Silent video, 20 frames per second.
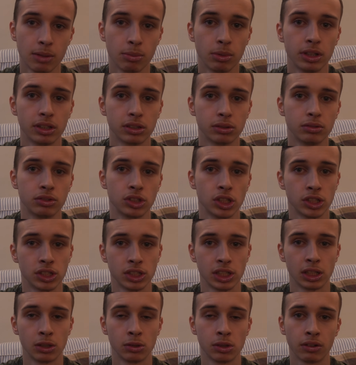but sort of
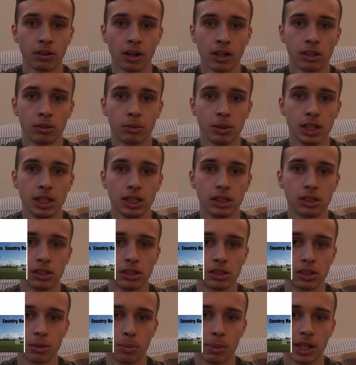just jiggled around the week
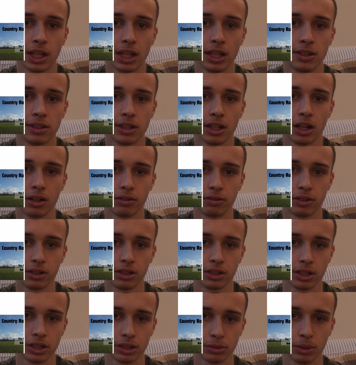just to make it easier
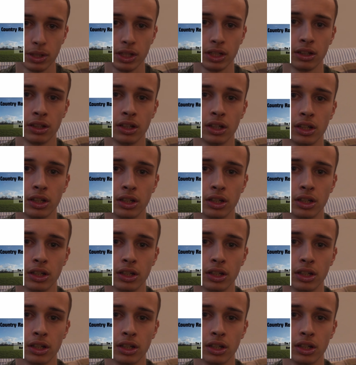for this week.